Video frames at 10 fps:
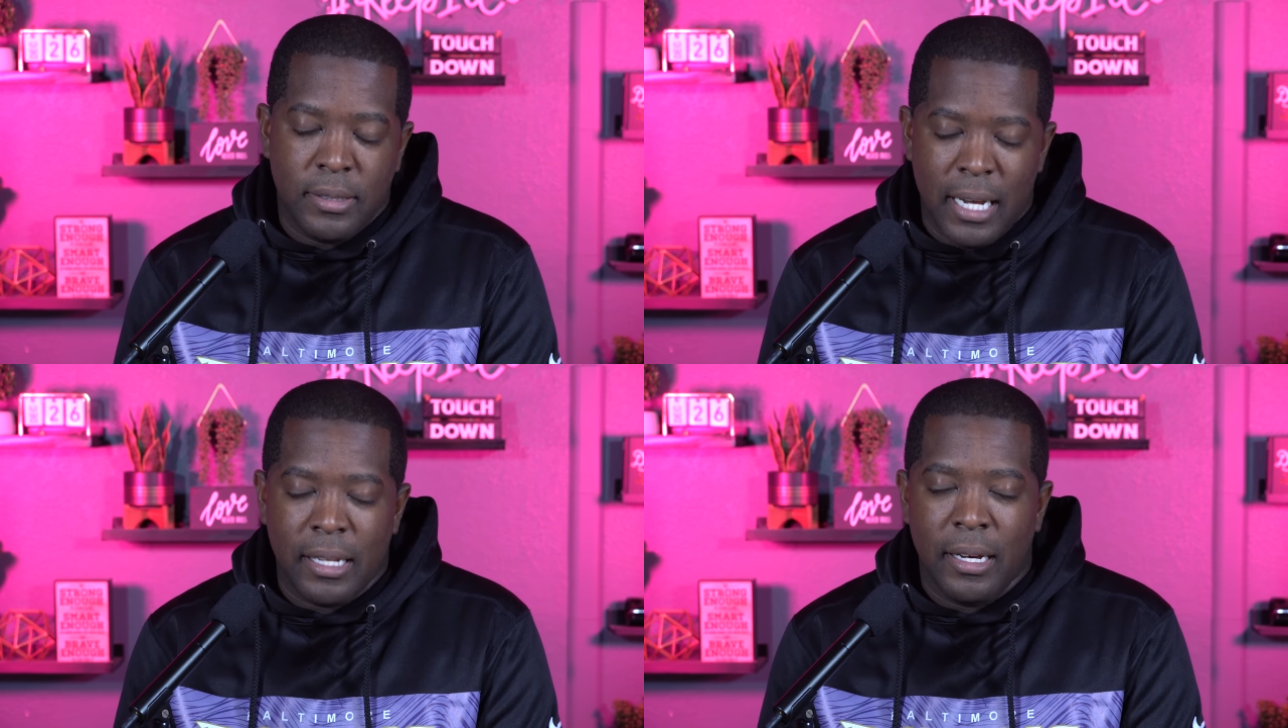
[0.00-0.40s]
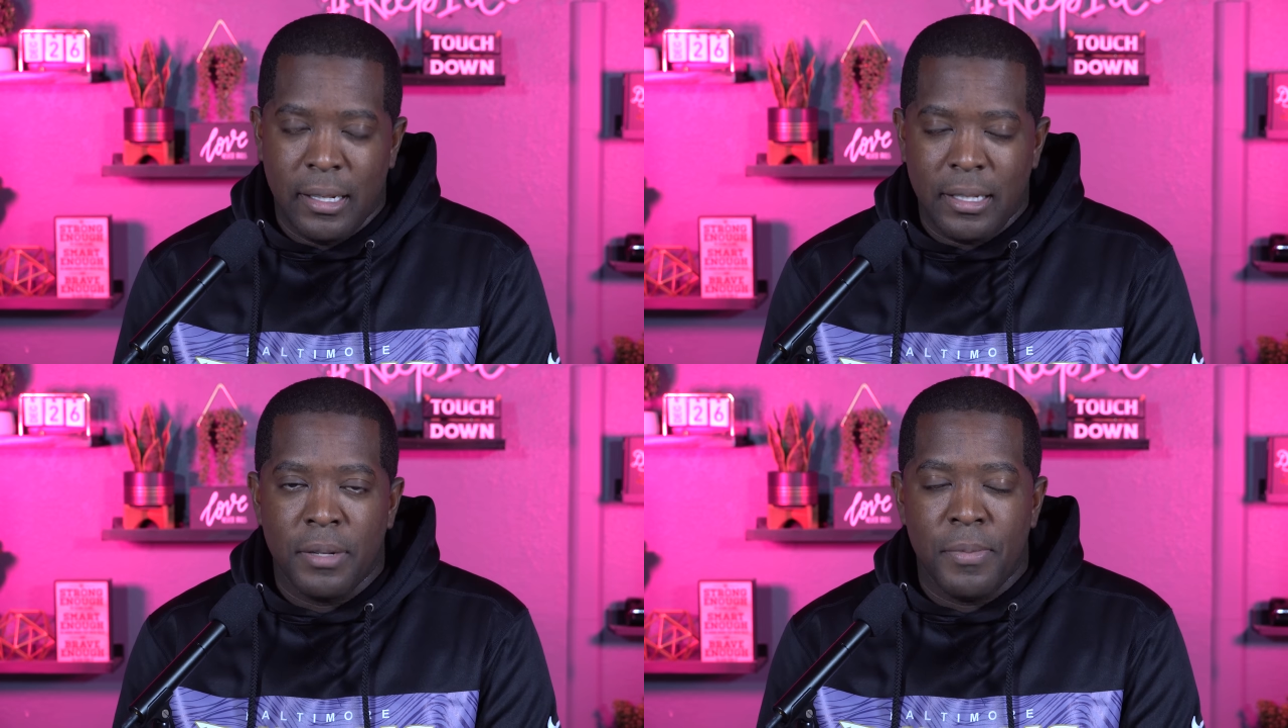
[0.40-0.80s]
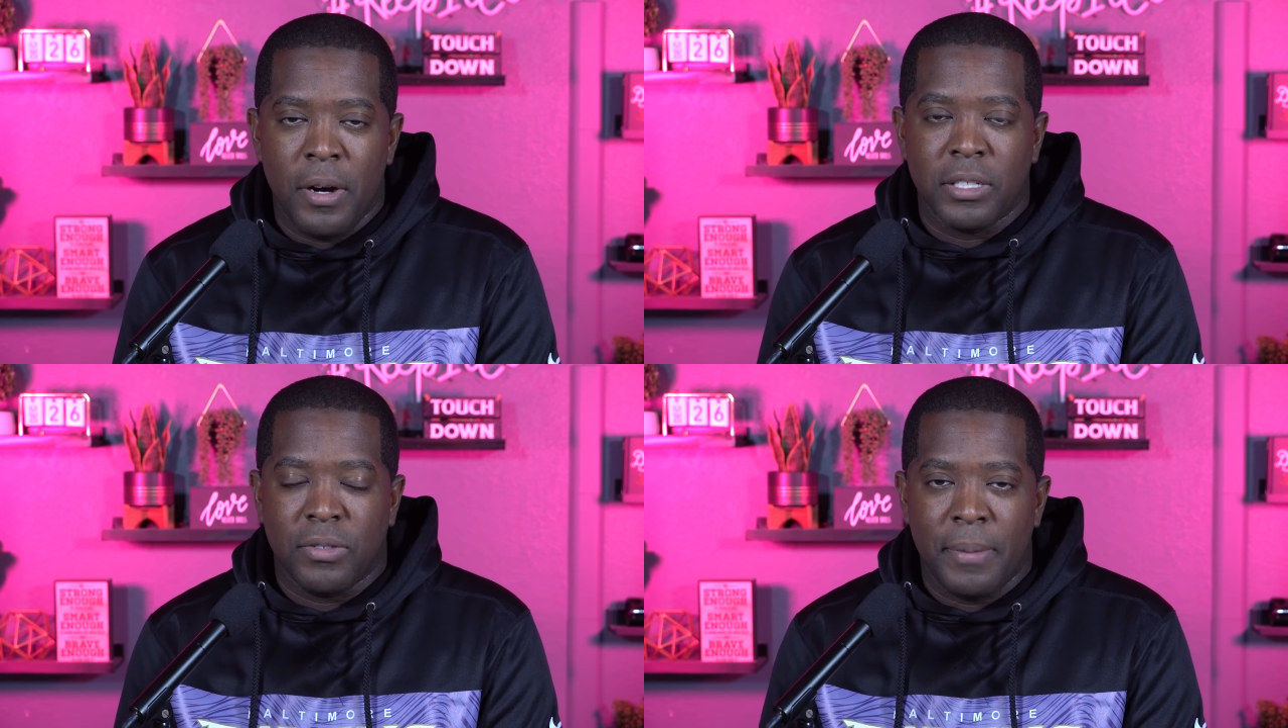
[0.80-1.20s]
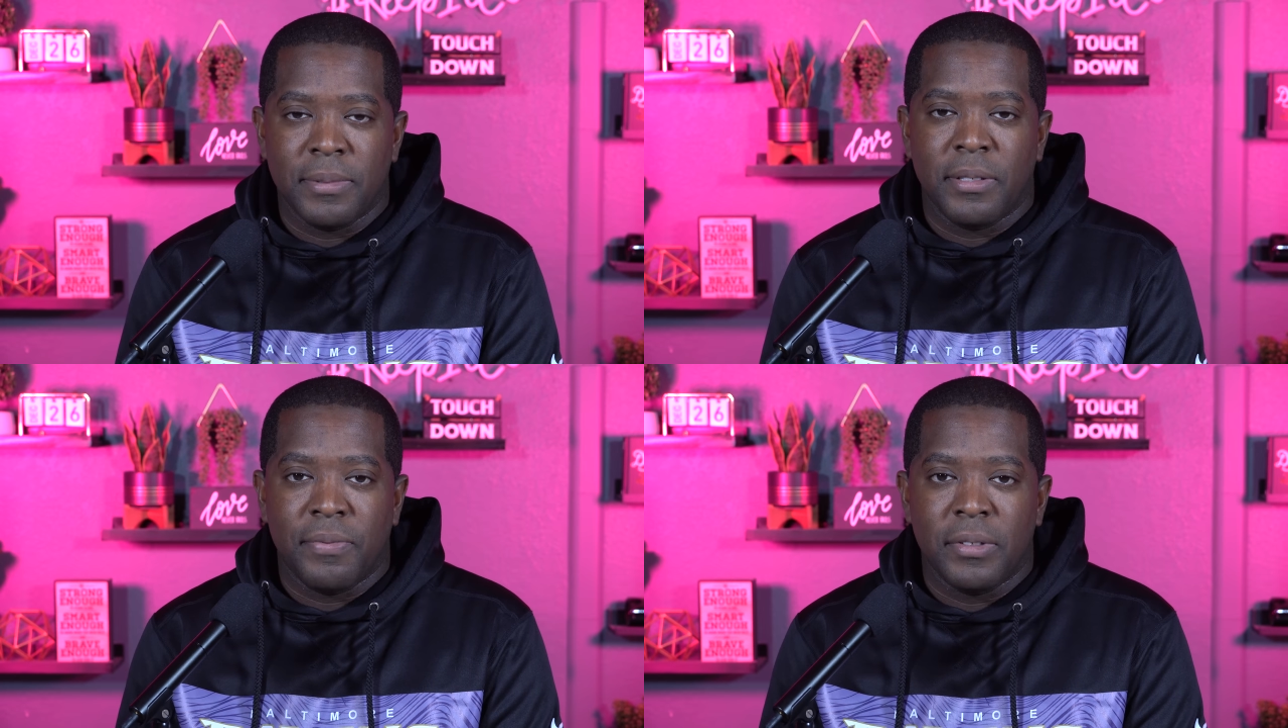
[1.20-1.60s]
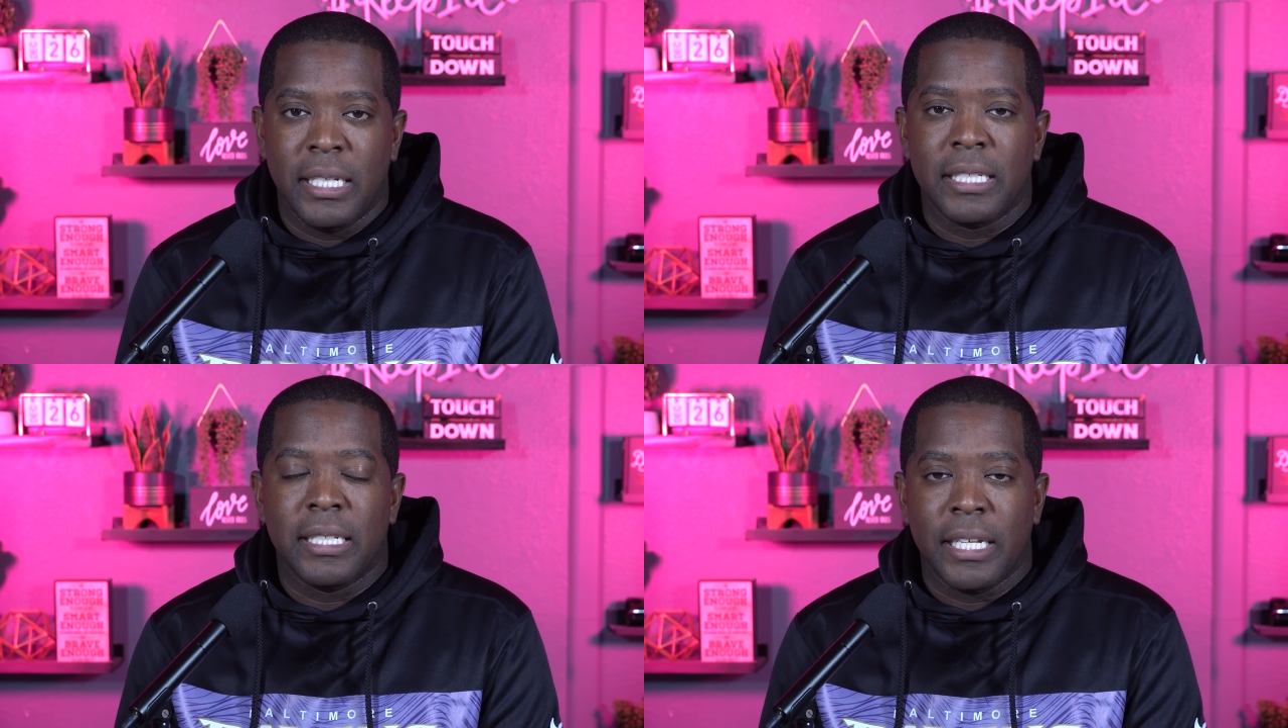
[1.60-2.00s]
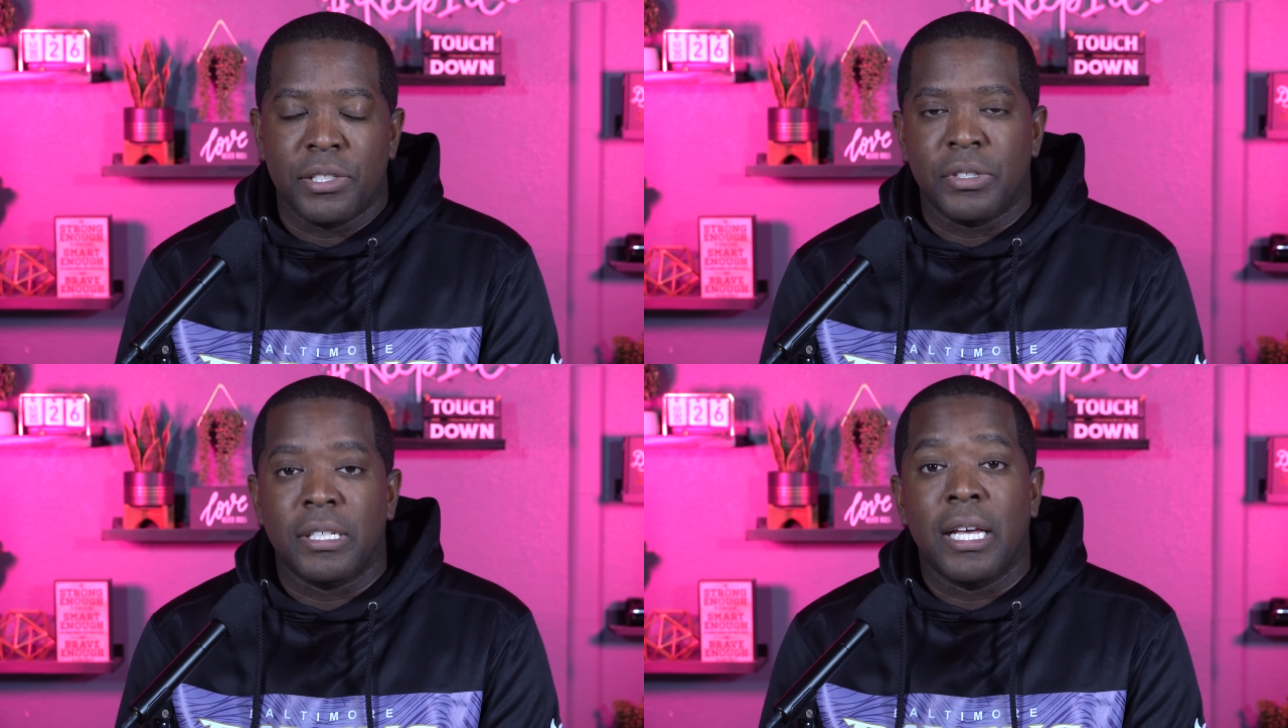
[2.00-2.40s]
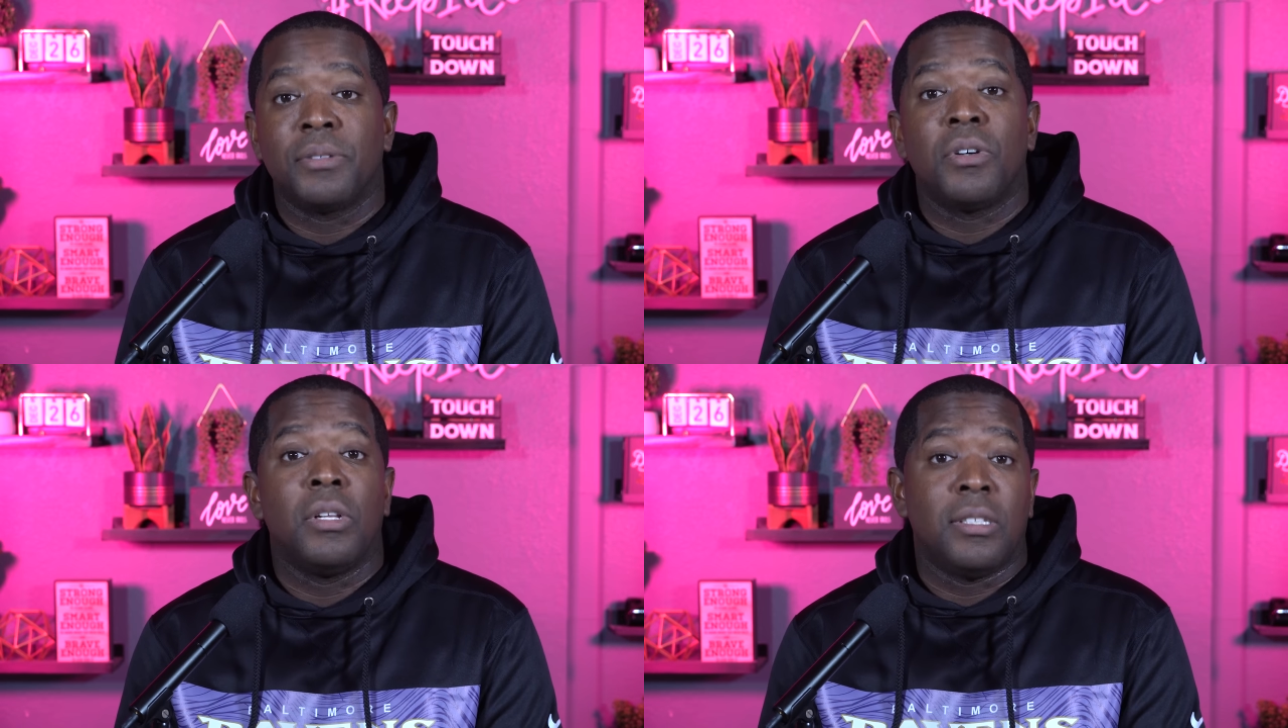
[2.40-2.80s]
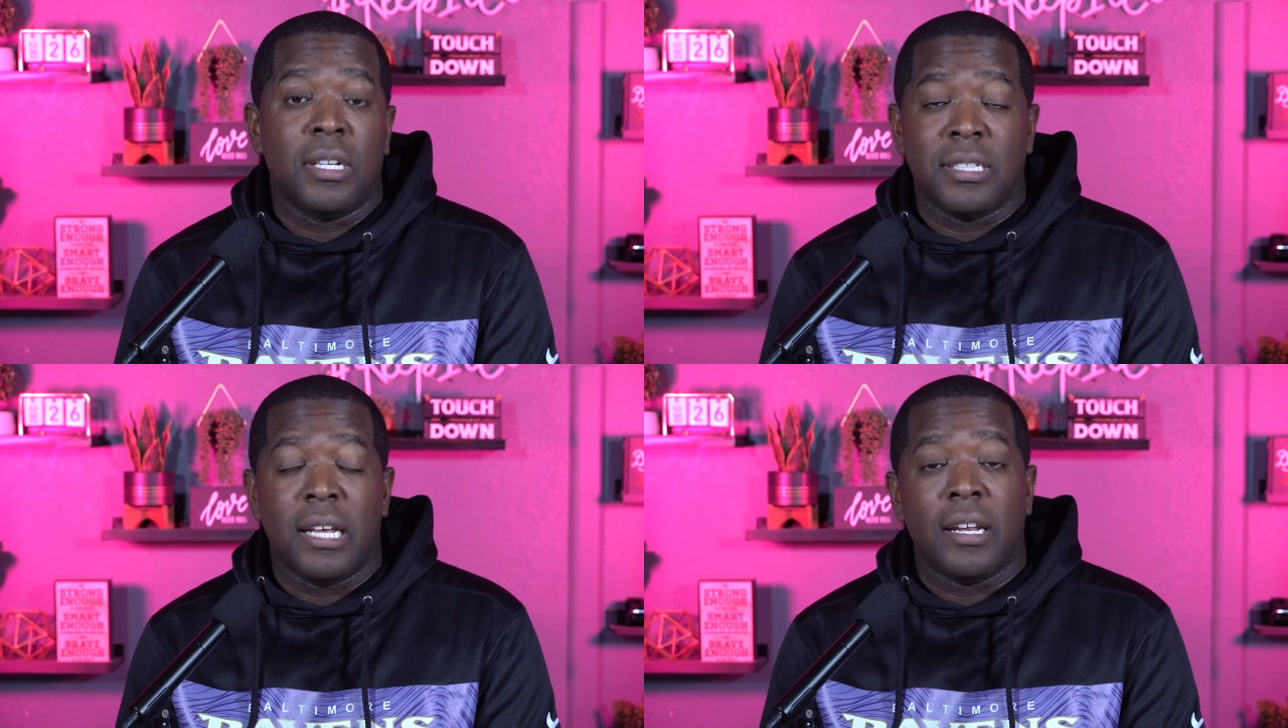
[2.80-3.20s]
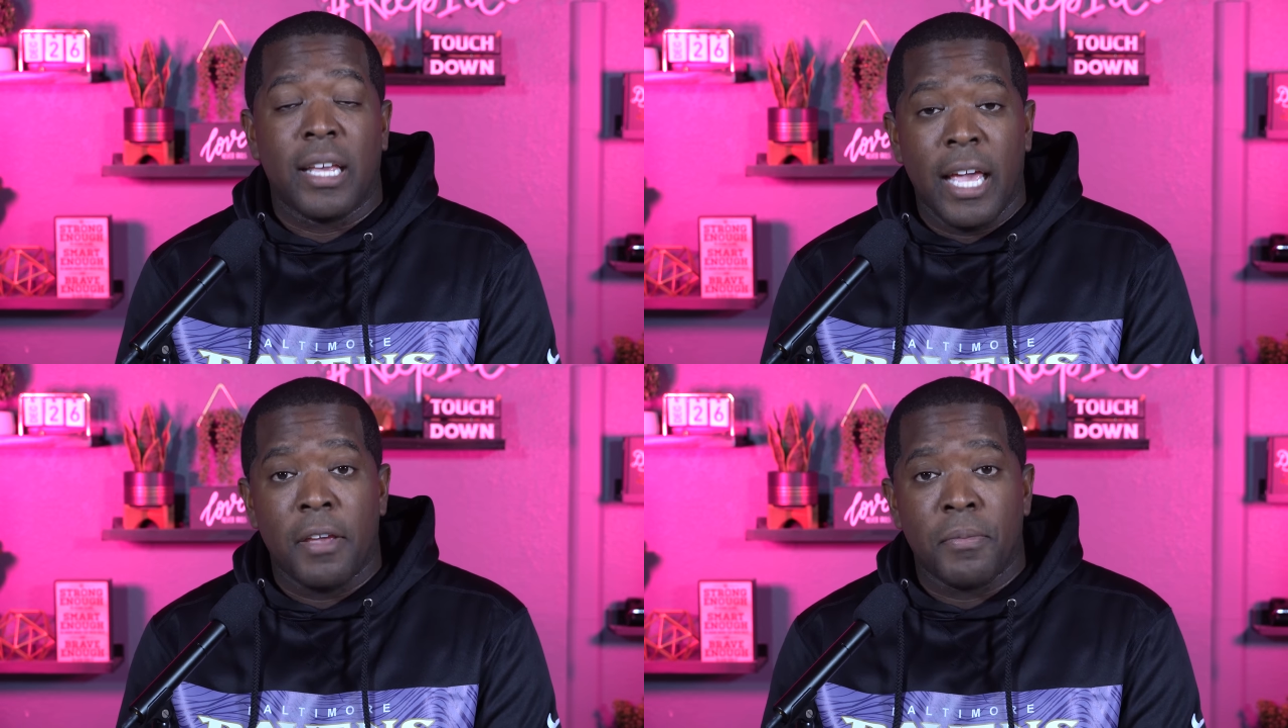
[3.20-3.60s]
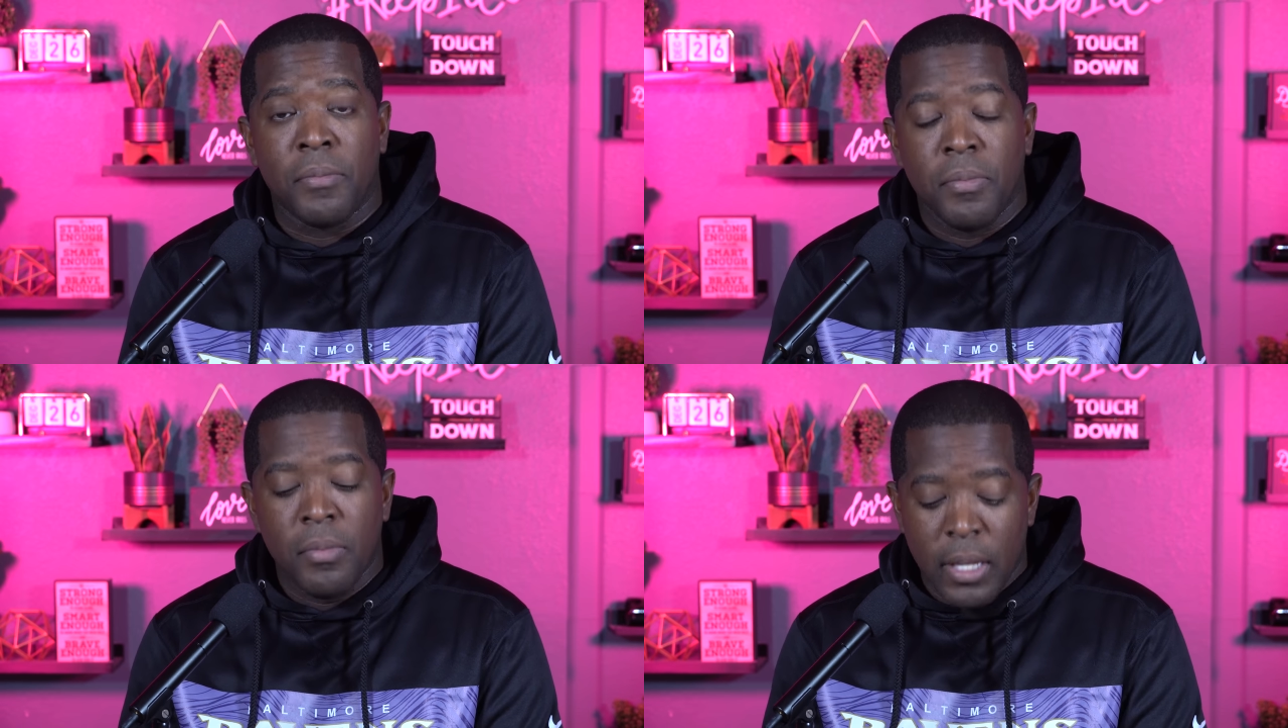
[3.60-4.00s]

Tyler Huntley and Demarcus Robinson for ending that streak. That was the only touchdown of the game.